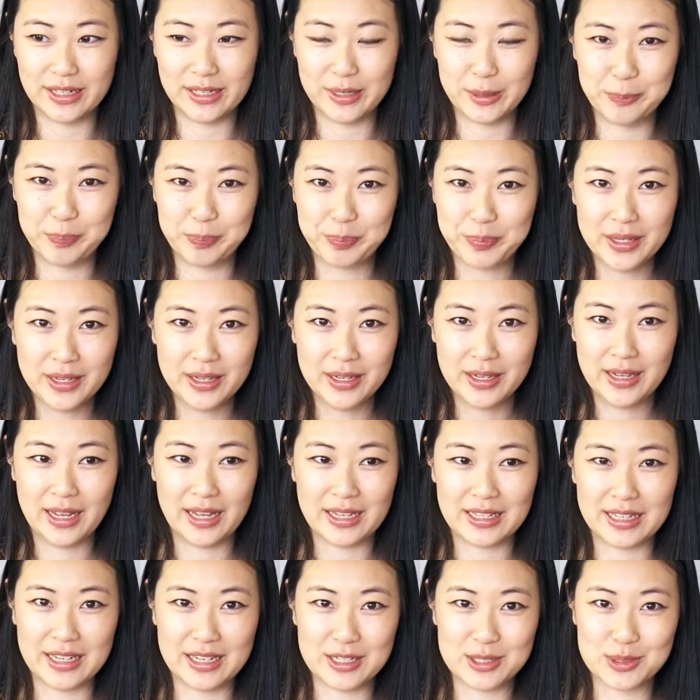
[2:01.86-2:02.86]

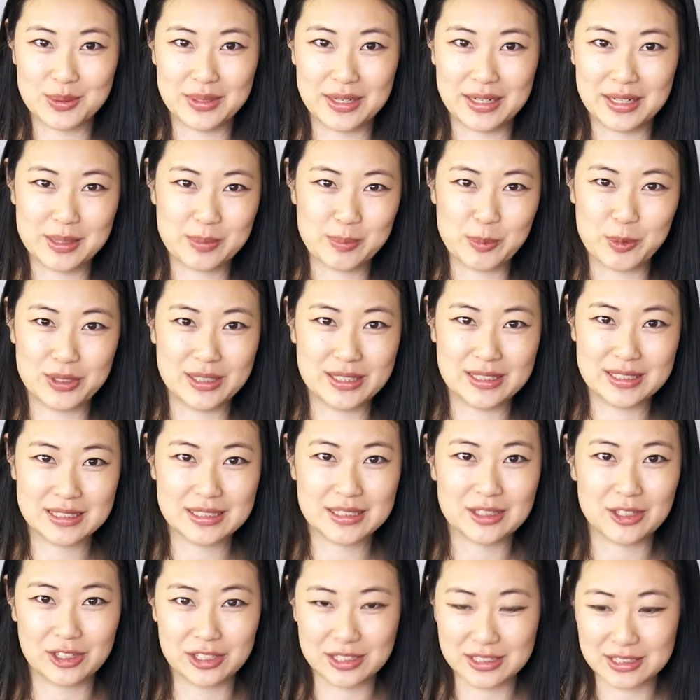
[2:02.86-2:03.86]
I can't do that anymore. It's
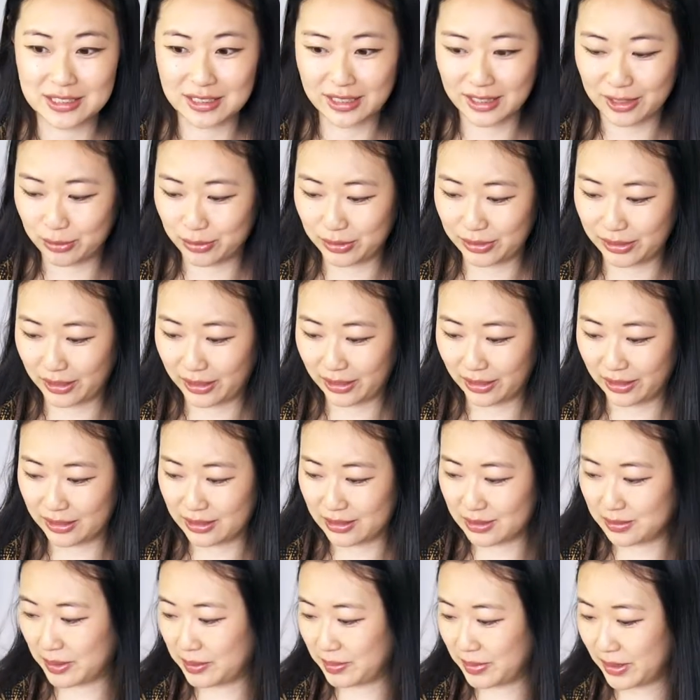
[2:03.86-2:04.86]
starting to like really cut
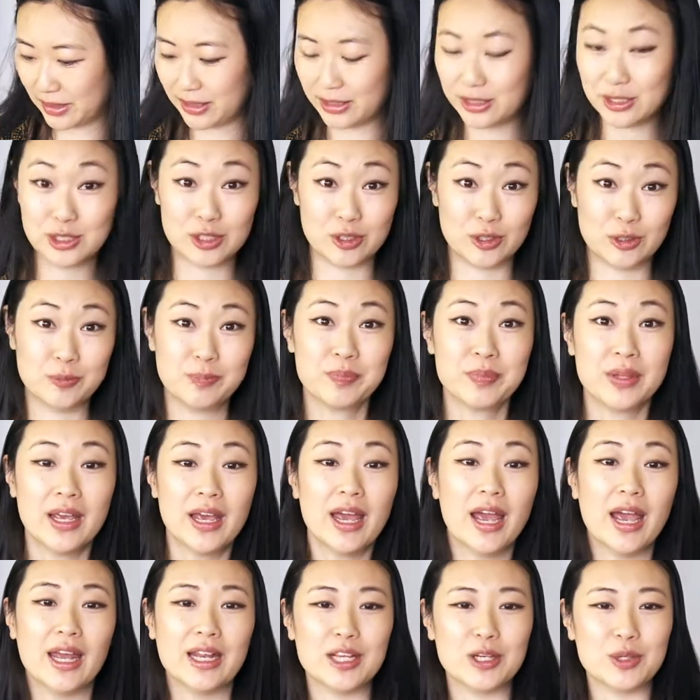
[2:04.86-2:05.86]
into my belly. So
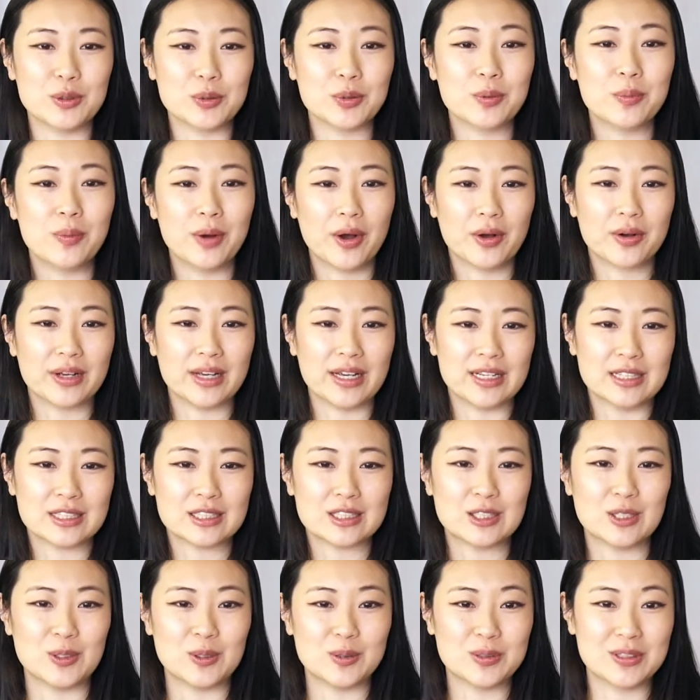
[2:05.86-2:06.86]
anywho, okay,
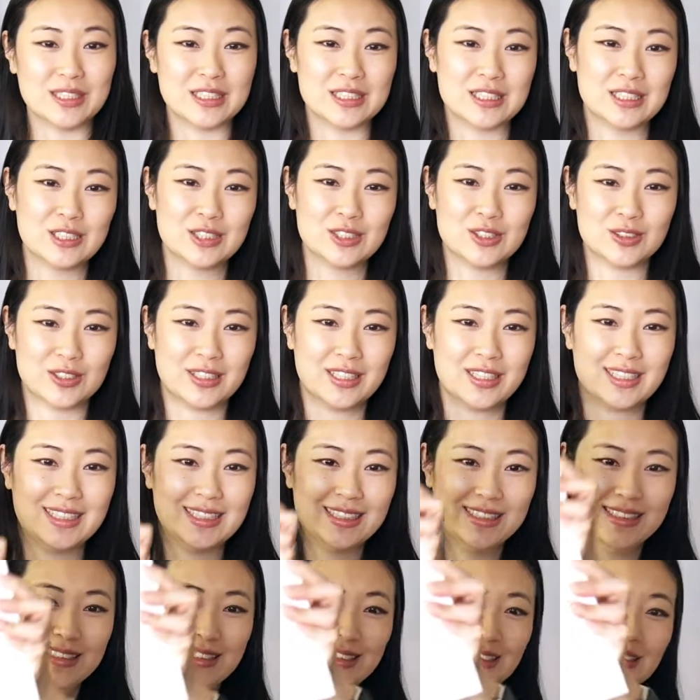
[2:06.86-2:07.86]
so this is Storq.
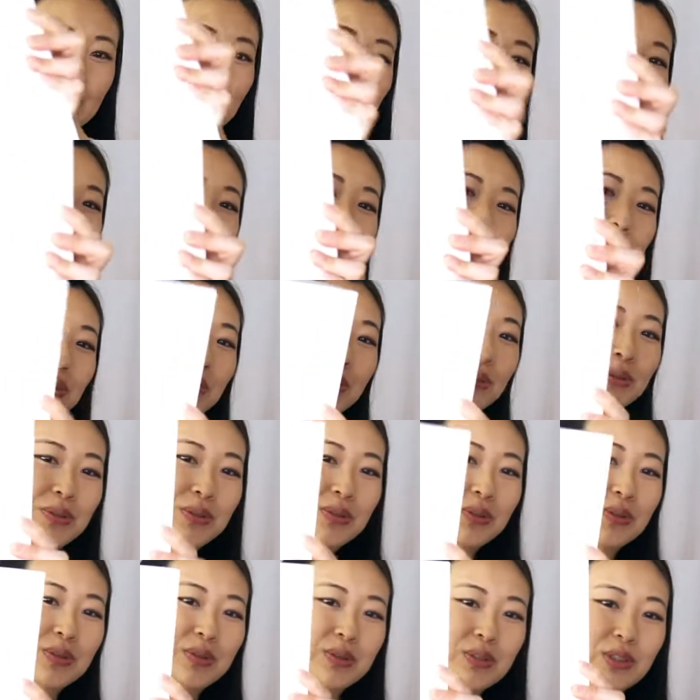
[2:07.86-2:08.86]

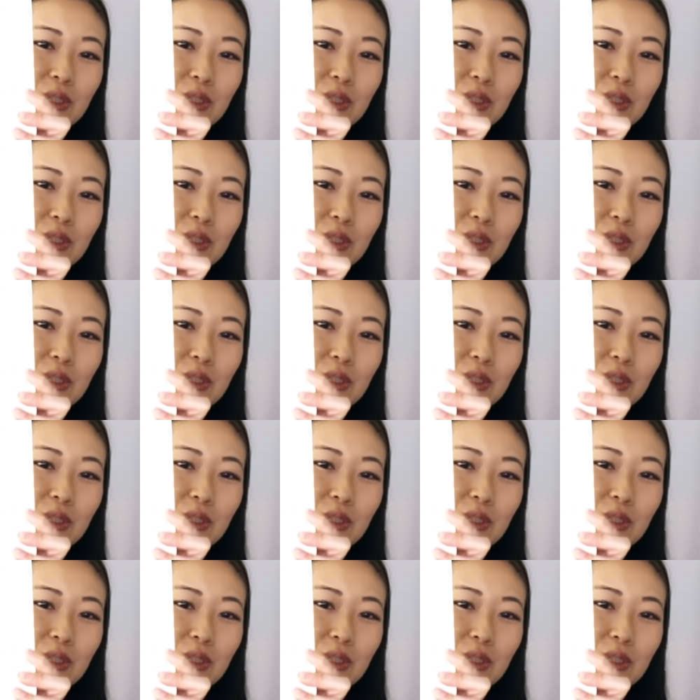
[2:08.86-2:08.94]
Ooh,